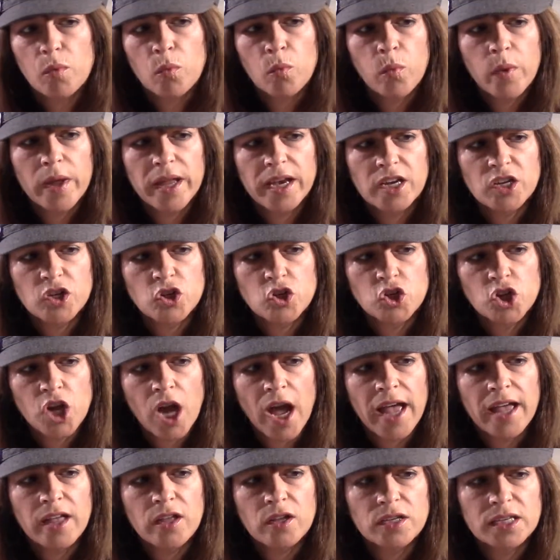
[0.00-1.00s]
When a
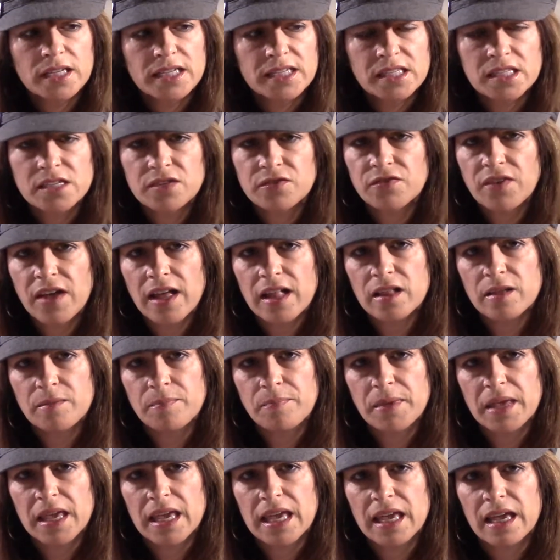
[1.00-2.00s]
child is
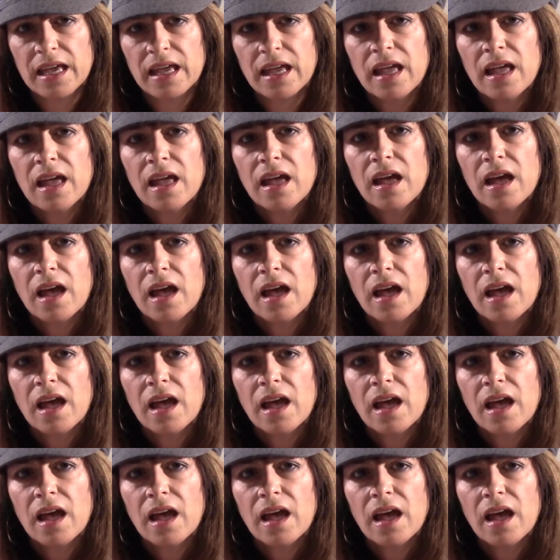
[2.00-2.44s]
developing,